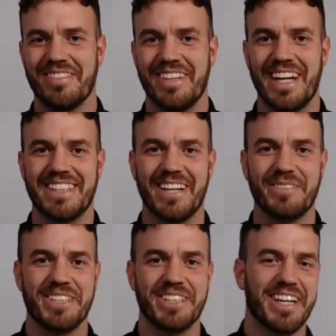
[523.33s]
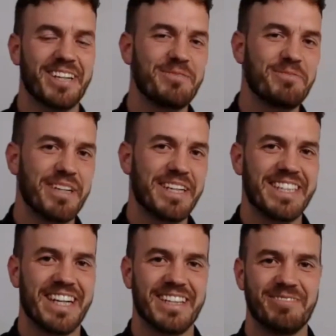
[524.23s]
Thanks heaps, Julia.
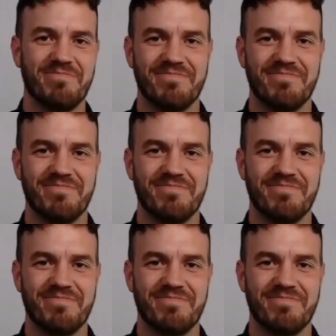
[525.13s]
Appreciate it.